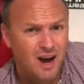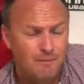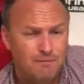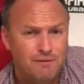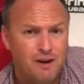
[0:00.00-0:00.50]

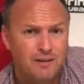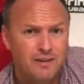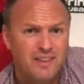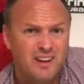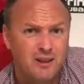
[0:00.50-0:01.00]
up front,
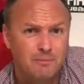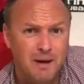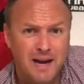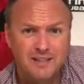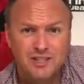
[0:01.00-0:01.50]
and then at the
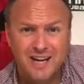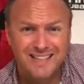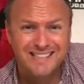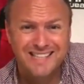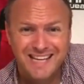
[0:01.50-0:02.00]
back,
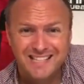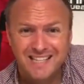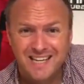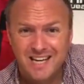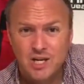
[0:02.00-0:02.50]
Jack
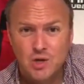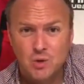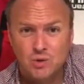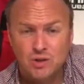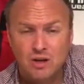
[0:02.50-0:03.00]
Stacey,
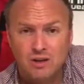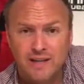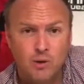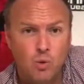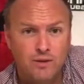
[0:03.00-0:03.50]
who's our
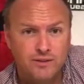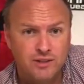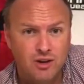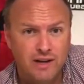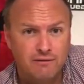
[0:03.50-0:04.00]
League One
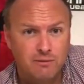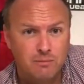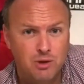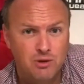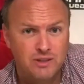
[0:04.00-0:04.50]
signing
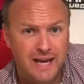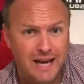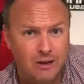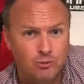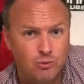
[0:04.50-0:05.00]
from Luton
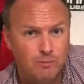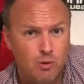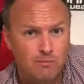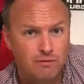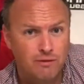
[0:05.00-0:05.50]
Town. We
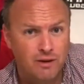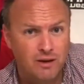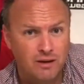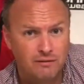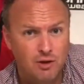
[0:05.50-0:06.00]
bought him for
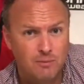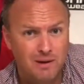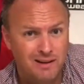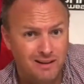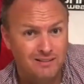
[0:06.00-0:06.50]
a few
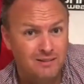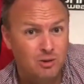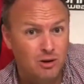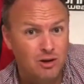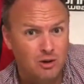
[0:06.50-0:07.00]
million,
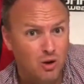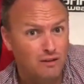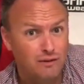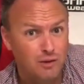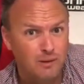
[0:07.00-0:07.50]

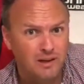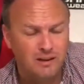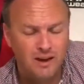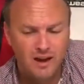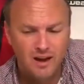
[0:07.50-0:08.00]
quite a few
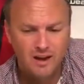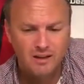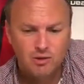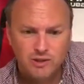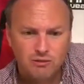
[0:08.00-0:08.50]
million.
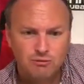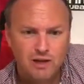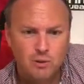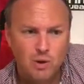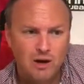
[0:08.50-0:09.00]
Thought we did
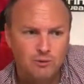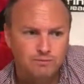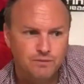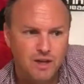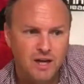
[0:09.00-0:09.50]
really well.